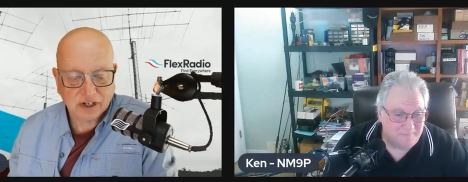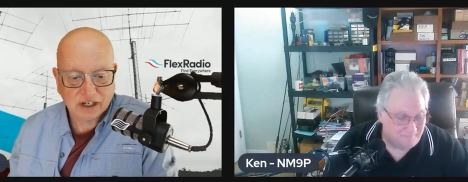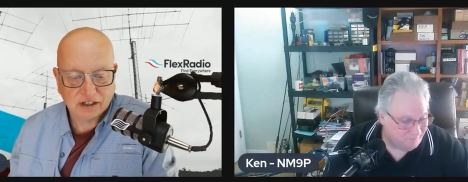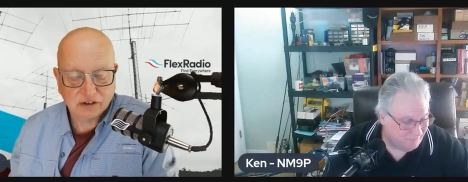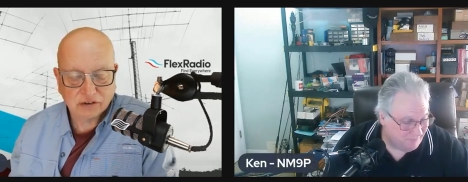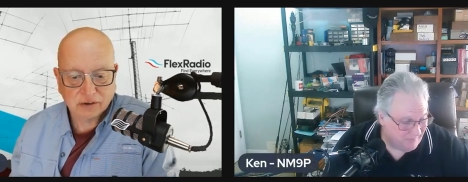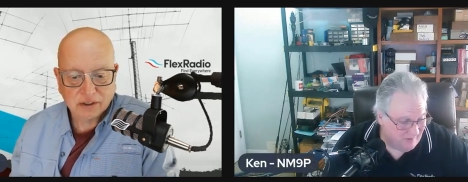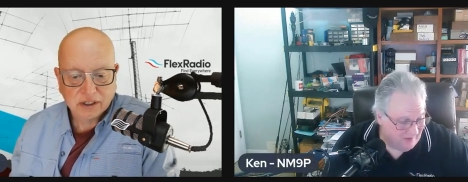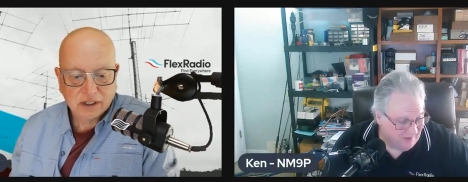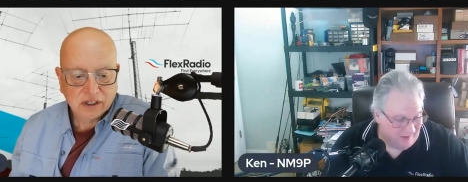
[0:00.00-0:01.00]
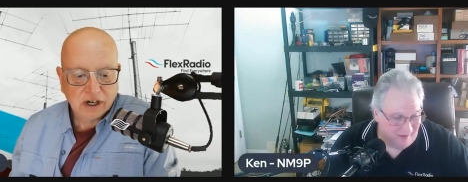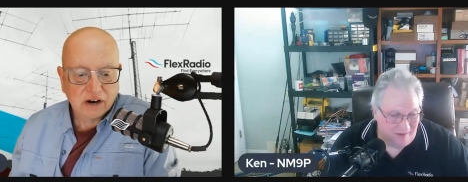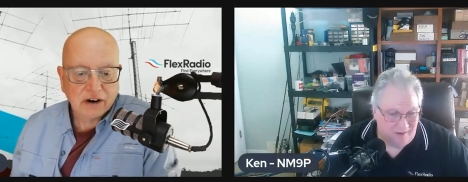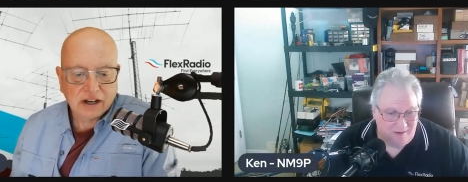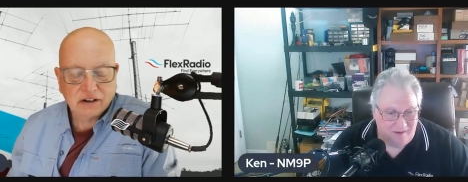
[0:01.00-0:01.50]
Speaker 1: just a handy tool.
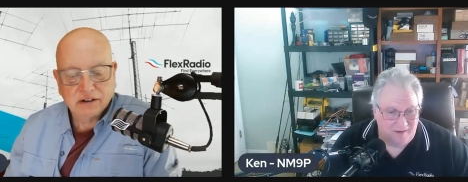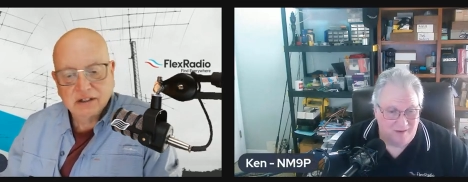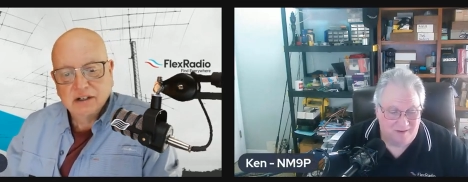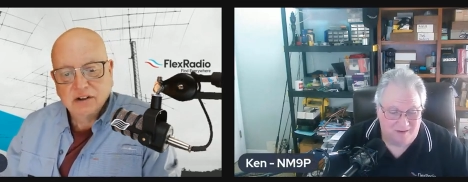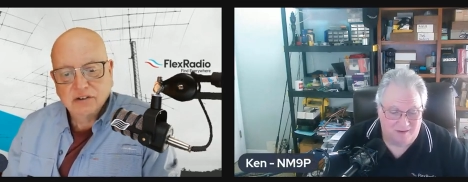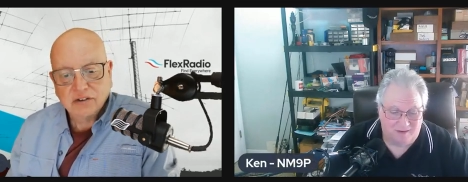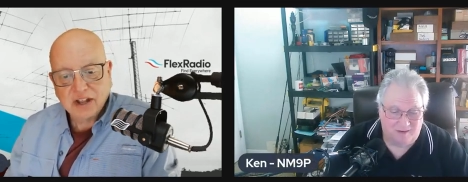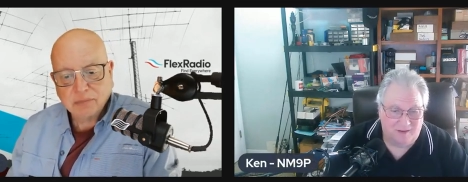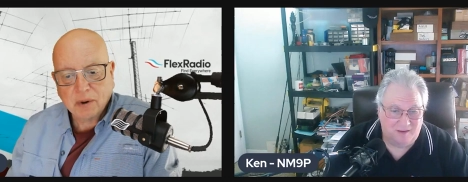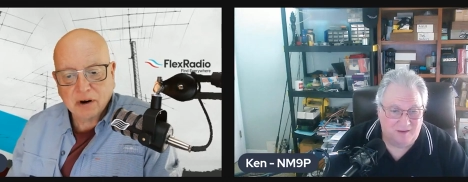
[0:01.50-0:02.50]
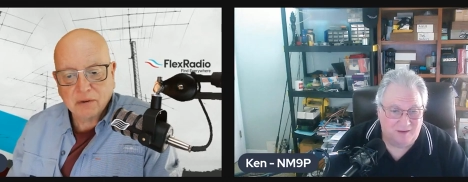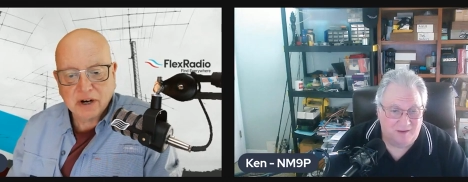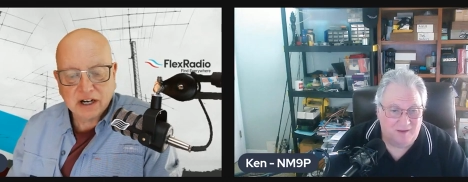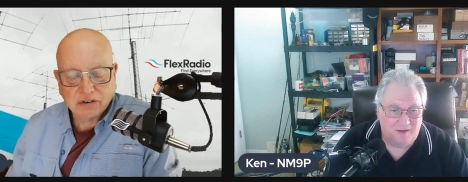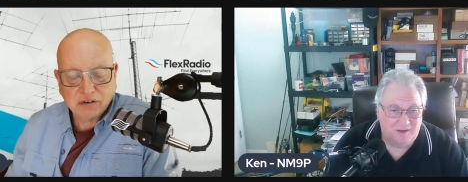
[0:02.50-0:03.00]
All right, so that's part
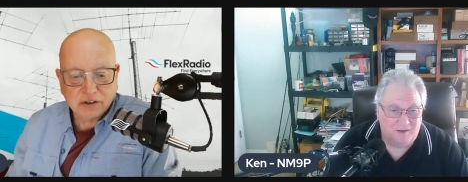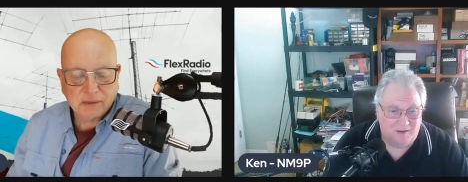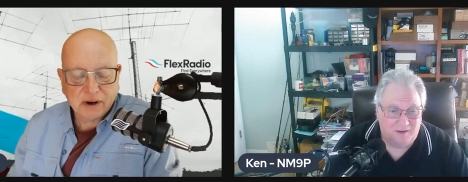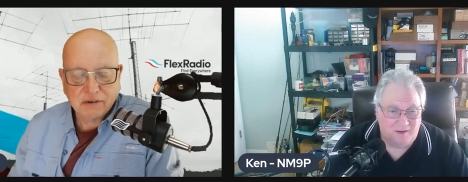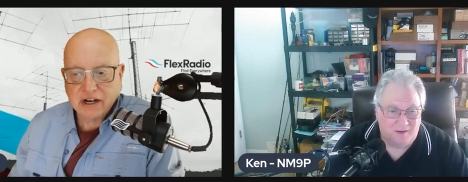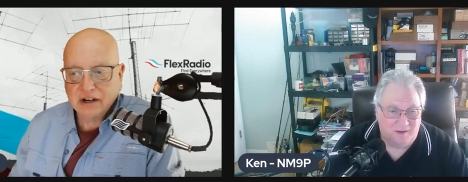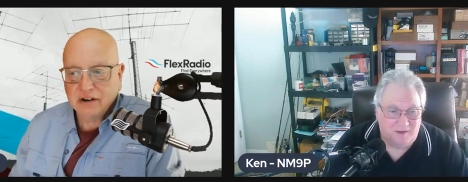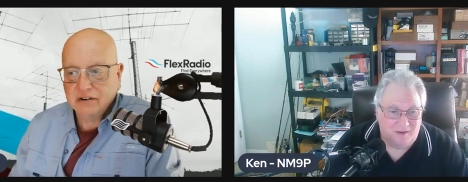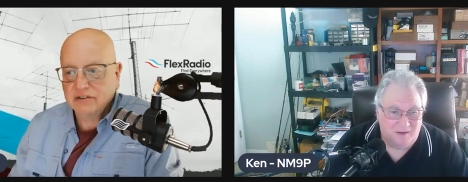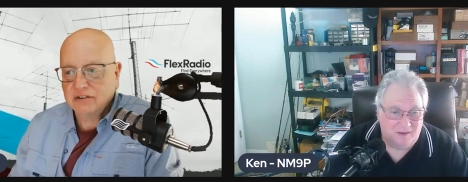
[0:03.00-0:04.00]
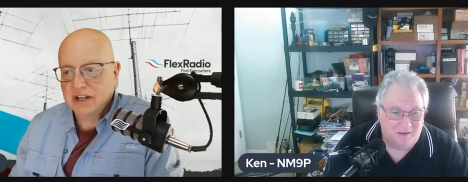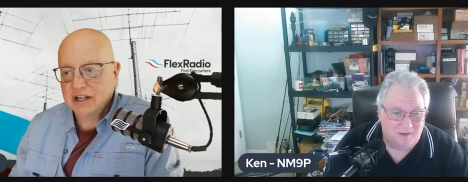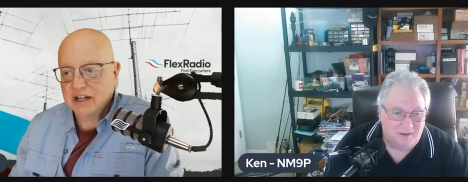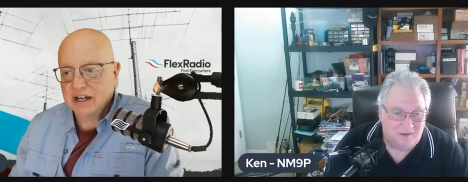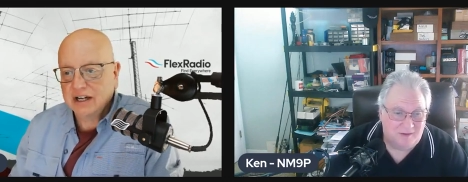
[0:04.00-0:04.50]
one. I told you my radio is
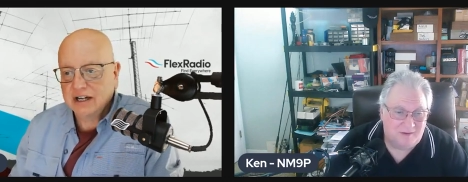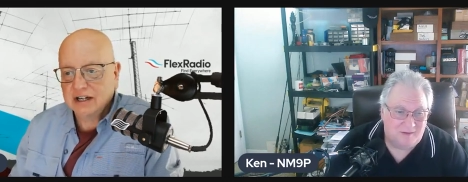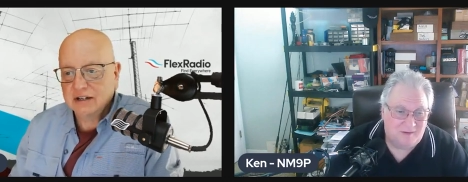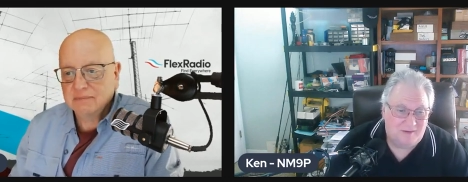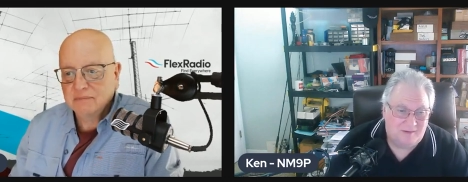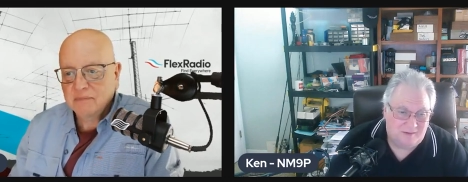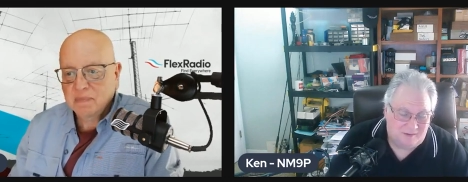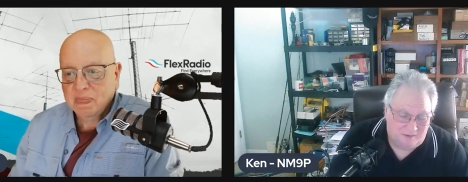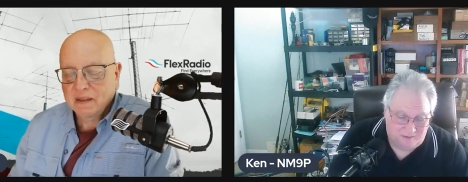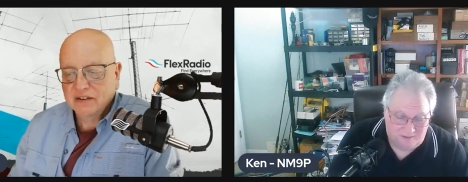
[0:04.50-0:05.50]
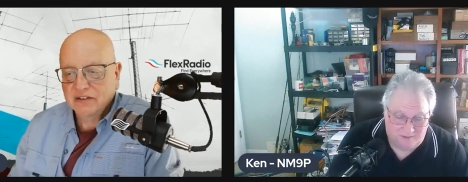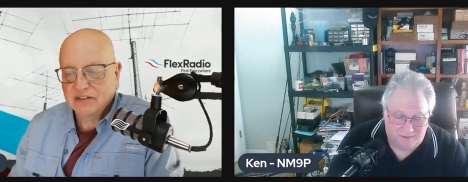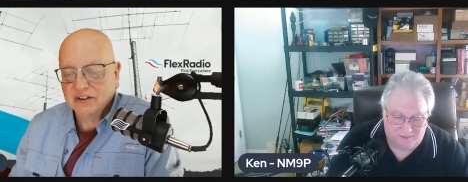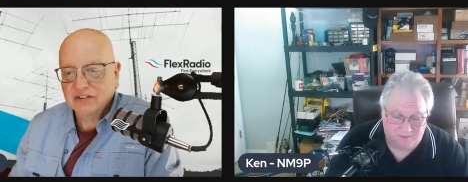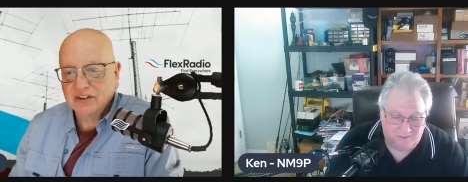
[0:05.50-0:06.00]
a, um, it's a
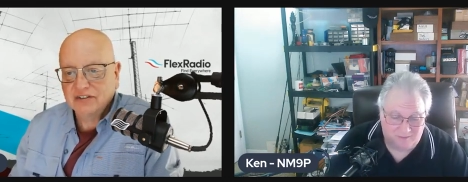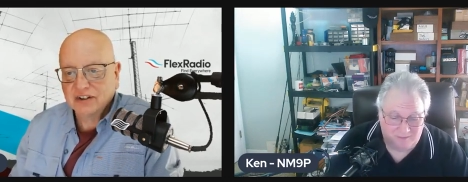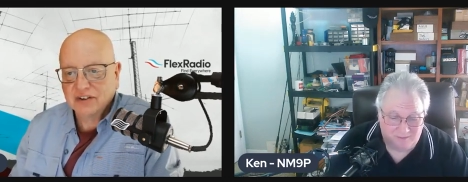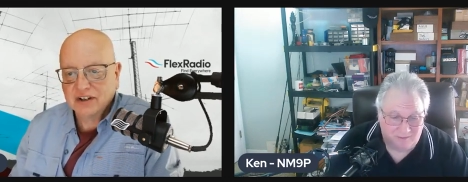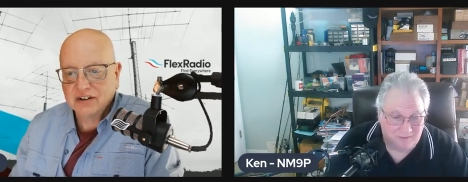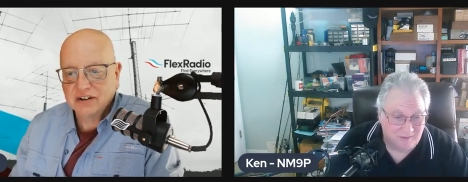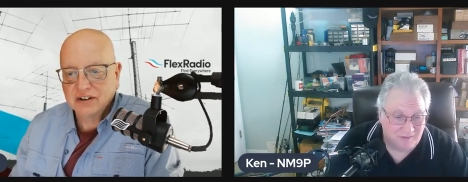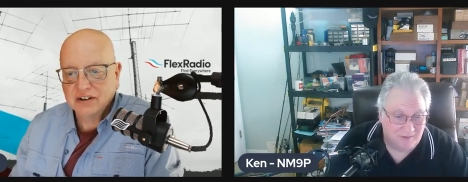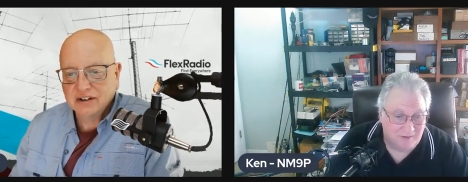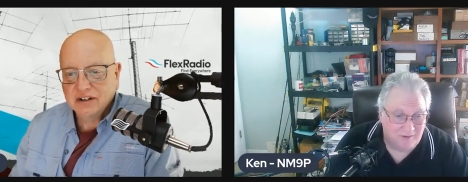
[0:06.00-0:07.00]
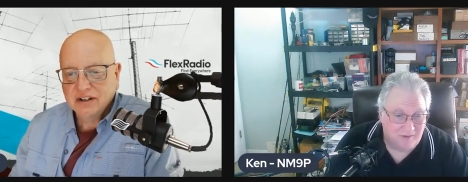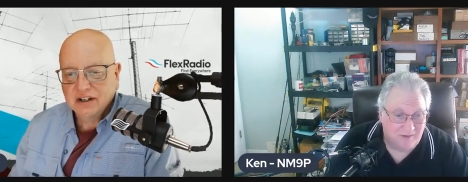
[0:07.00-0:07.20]
sixty-six hundred.